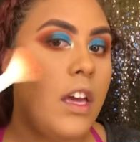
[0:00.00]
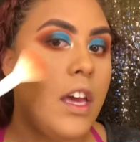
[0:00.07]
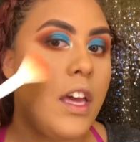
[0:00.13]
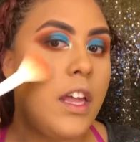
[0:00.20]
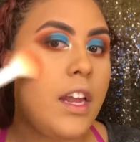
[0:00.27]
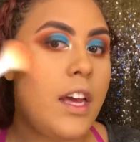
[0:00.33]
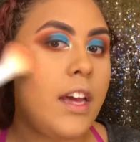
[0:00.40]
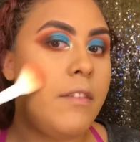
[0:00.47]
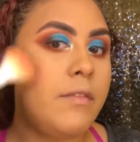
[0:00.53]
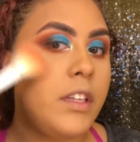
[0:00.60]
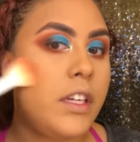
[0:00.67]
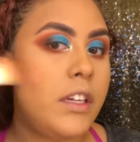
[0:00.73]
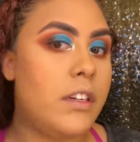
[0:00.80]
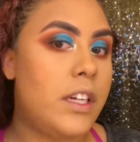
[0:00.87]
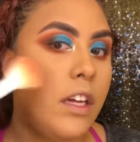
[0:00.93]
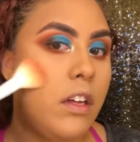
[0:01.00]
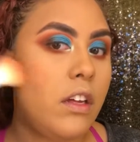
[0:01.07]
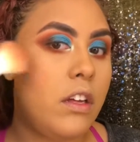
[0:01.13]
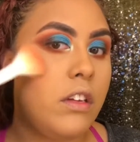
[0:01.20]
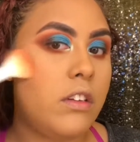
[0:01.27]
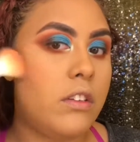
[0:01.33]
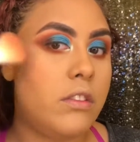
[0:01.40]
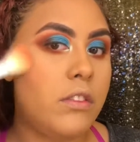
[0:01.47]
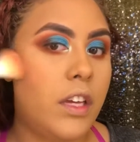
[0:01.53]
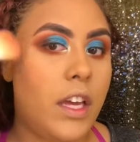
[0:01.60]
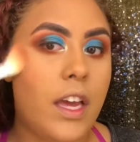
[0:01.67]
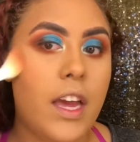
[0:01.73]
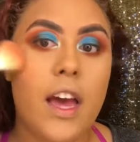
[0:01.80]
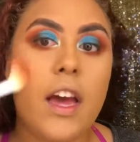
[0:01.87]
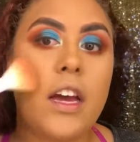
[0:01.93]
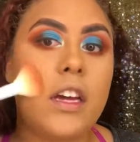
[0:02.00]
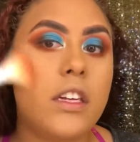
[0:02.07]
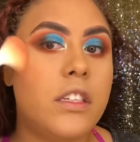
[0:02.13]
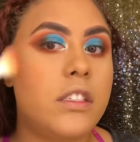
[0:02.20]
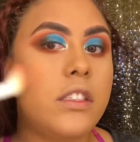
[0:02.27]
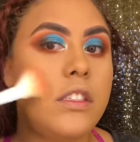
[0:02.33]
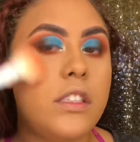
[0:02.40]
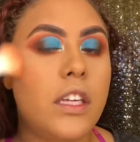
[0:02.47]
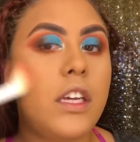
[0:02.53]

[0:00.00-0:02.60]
And I'm literally, oh yes,